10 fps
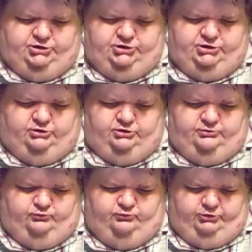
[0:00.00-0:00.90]
were
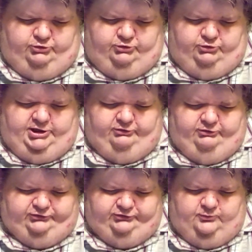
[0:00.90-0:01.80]
inclined to accept
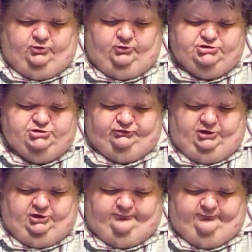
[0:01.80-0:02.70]
Kolchak's offer,
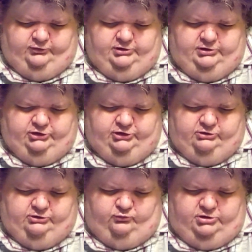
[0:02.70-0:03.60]
and there were
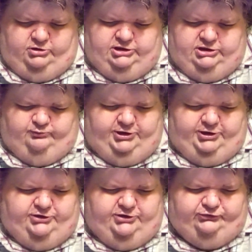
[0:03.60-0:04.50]
indeed plans
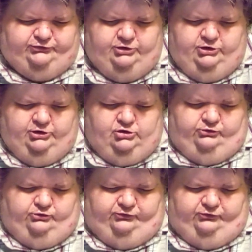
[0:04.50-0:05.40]
to send
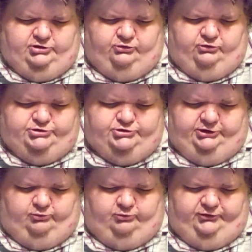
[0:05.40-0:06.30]
Kolchak to
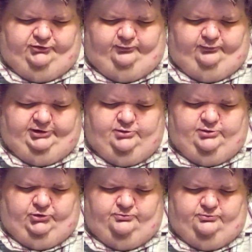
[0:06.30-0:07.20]
Mesopotamia.
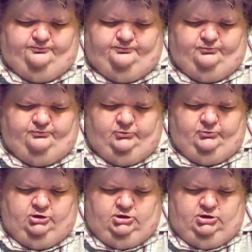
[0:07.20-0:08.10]

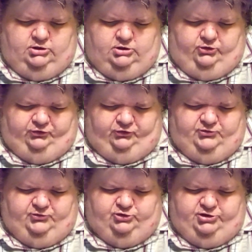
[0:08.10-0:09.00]
Ultimately, the British
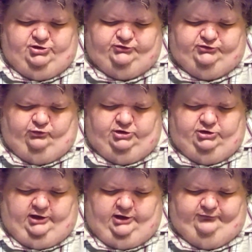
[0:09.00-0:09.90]
Foreign Office
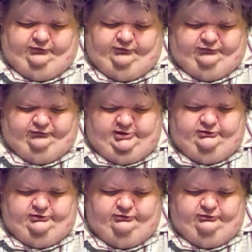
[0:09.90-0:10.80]
decided
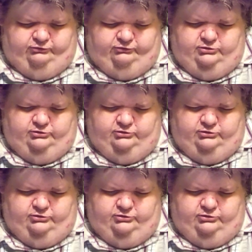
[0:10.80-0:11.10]
that